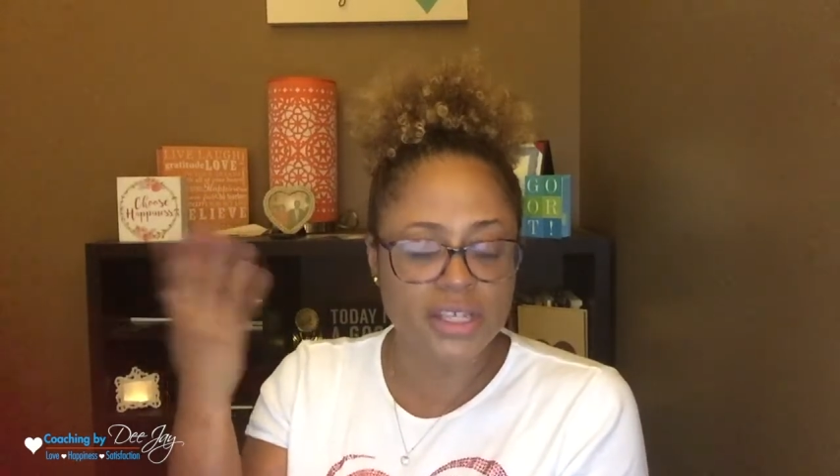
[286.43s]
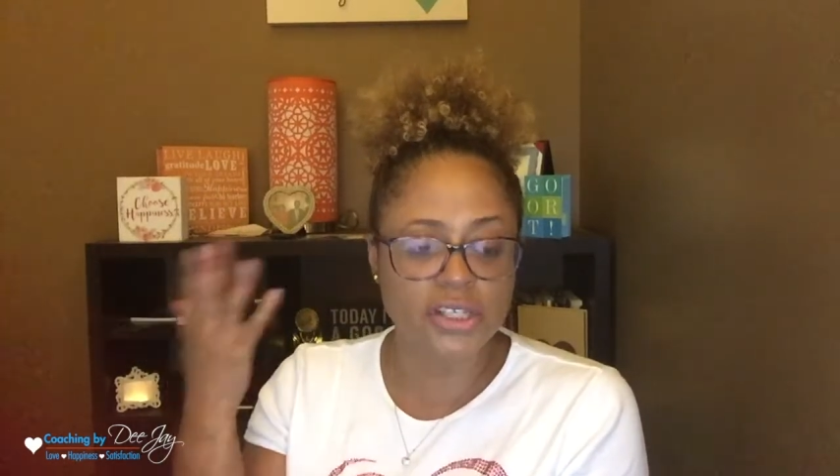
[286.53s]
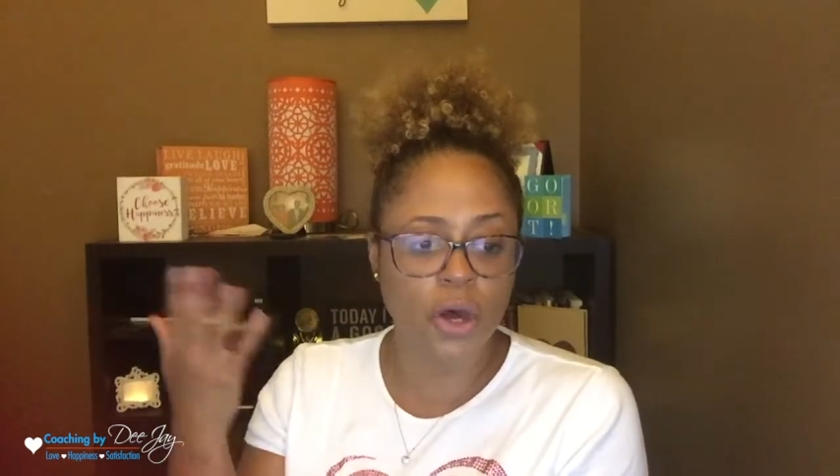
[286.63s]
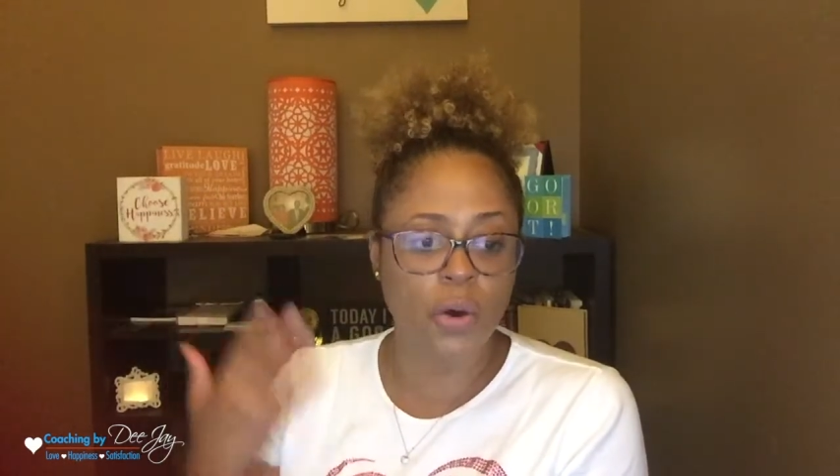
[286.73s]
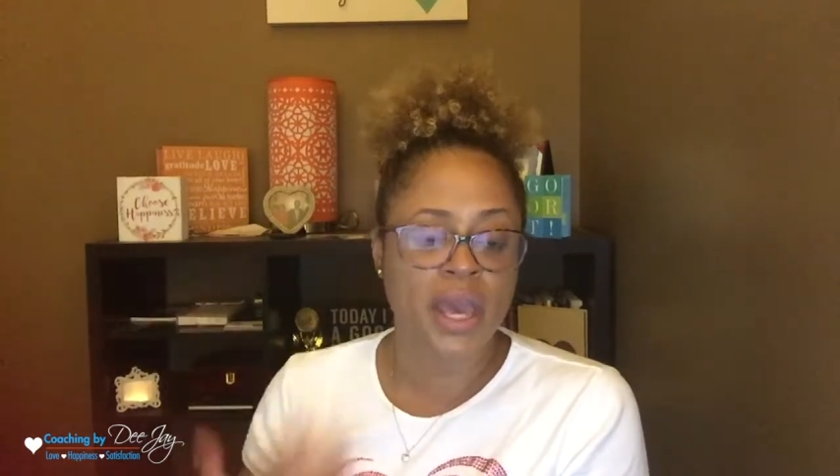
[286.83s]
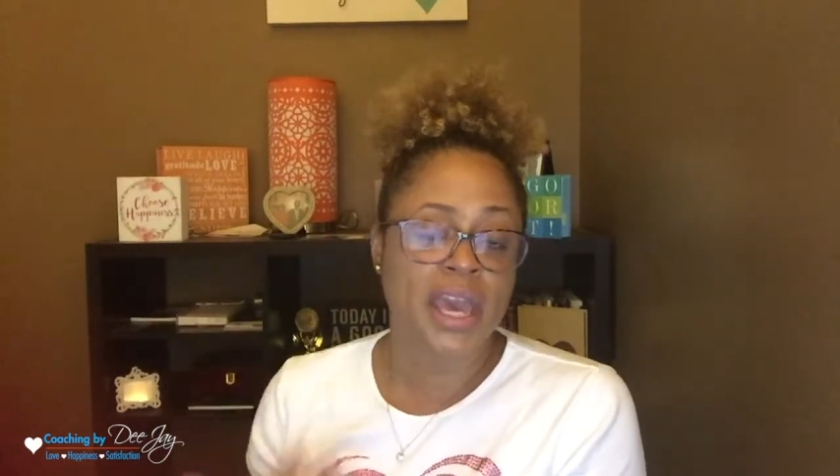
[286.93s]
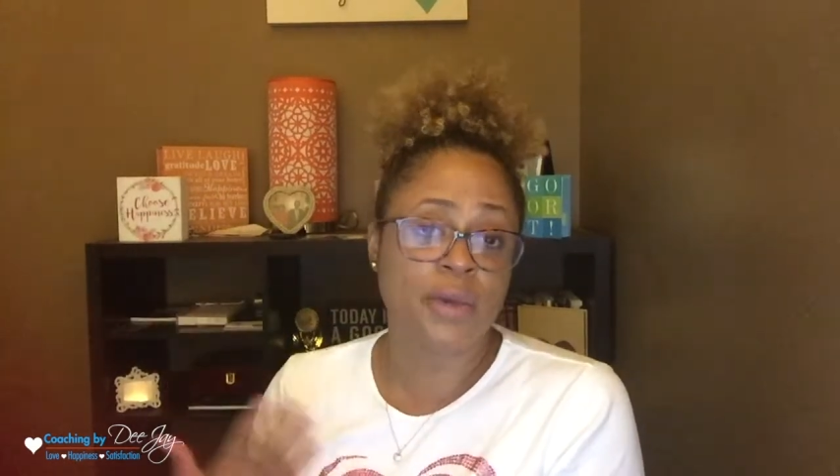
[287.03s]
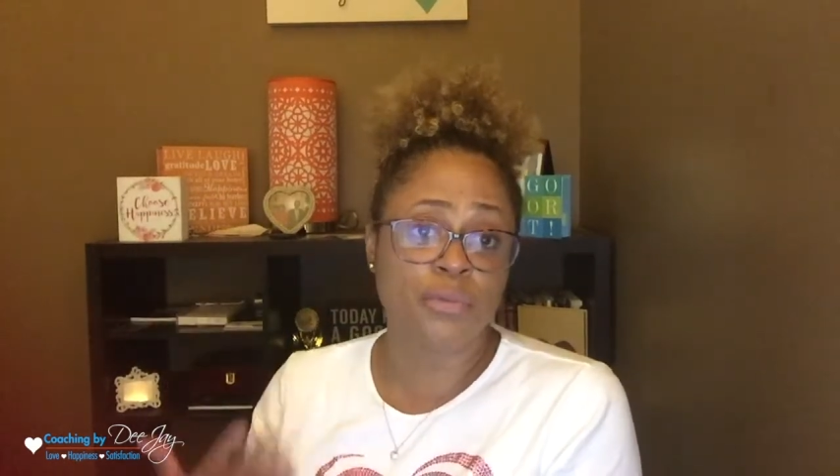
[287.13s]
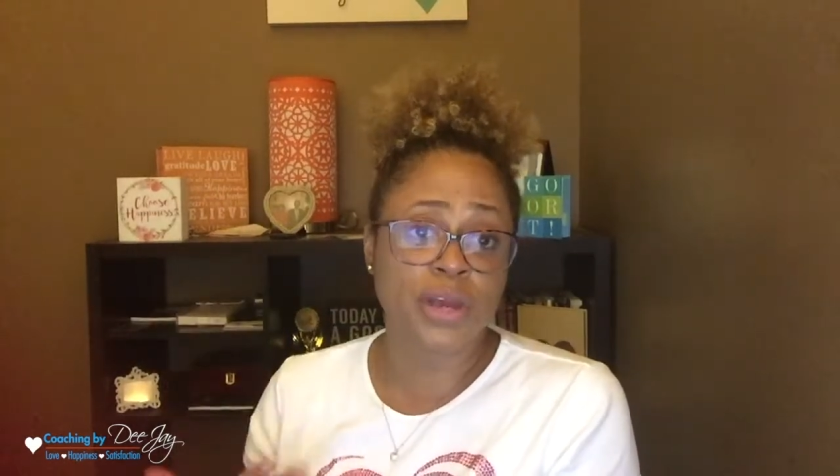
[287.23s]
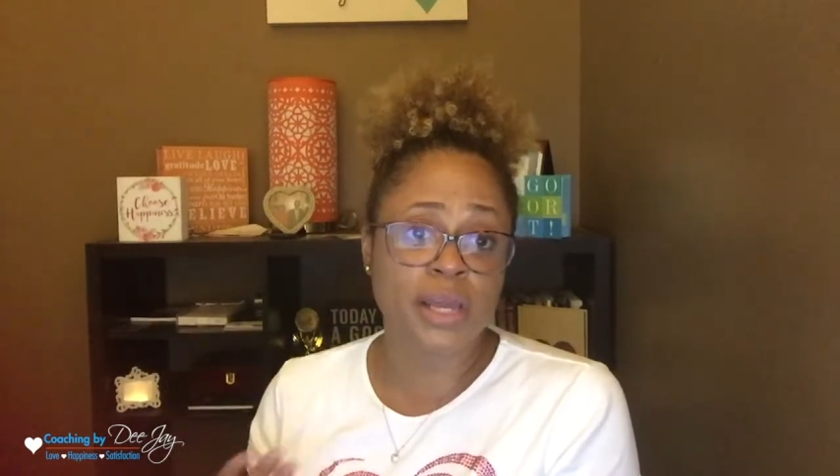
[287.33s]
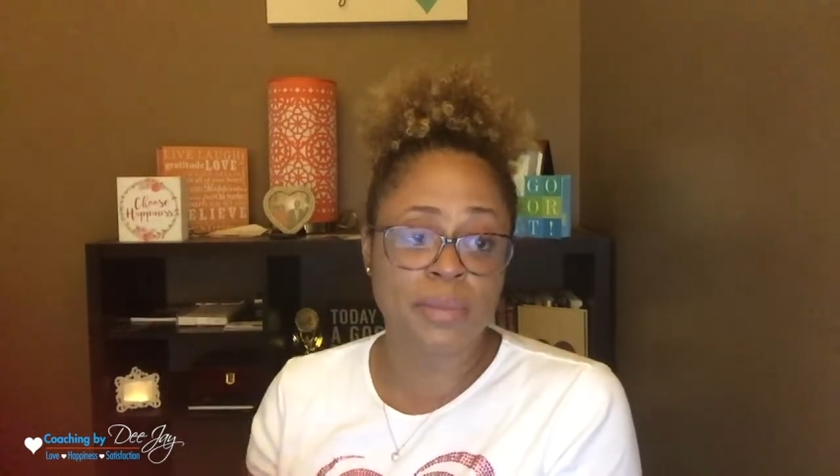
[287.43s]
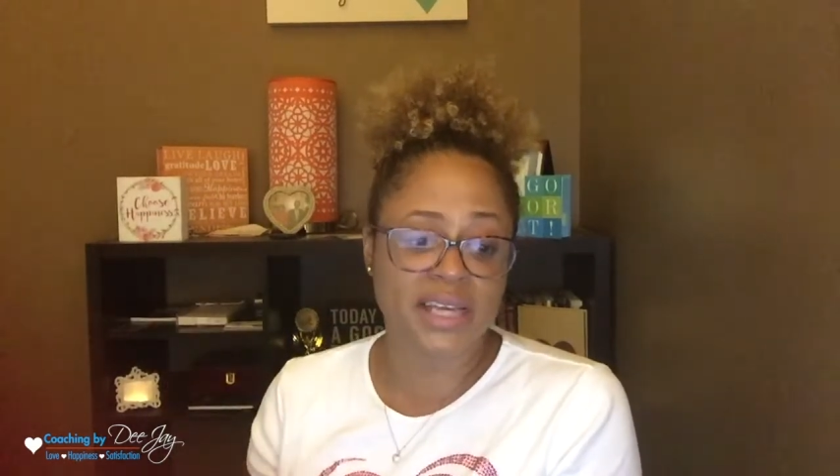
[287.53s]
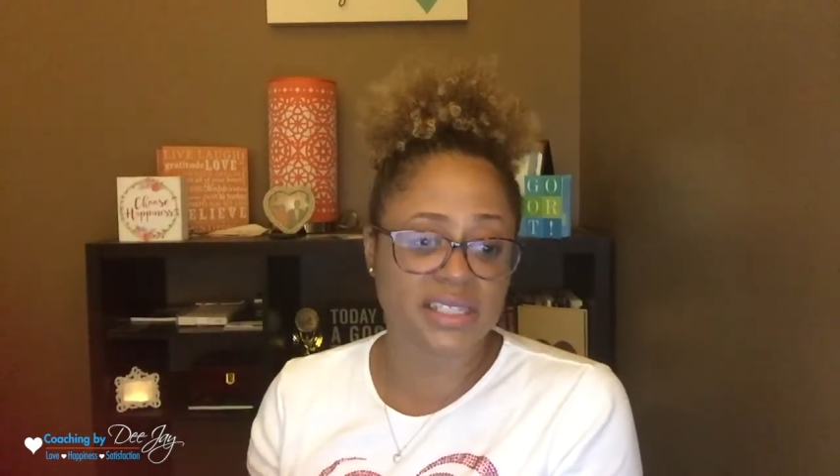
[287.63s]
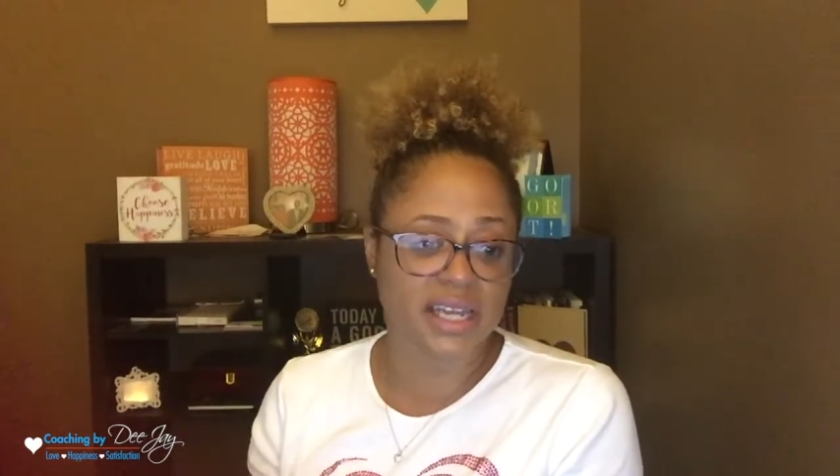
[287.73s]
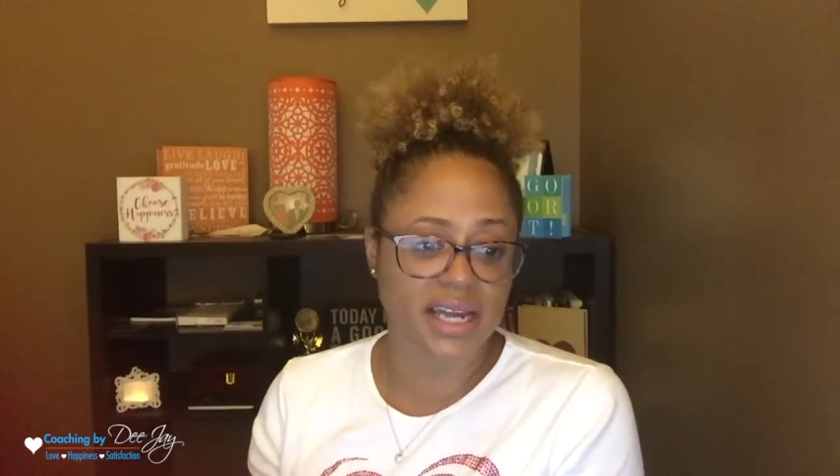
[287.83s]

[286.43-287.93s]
So it really makes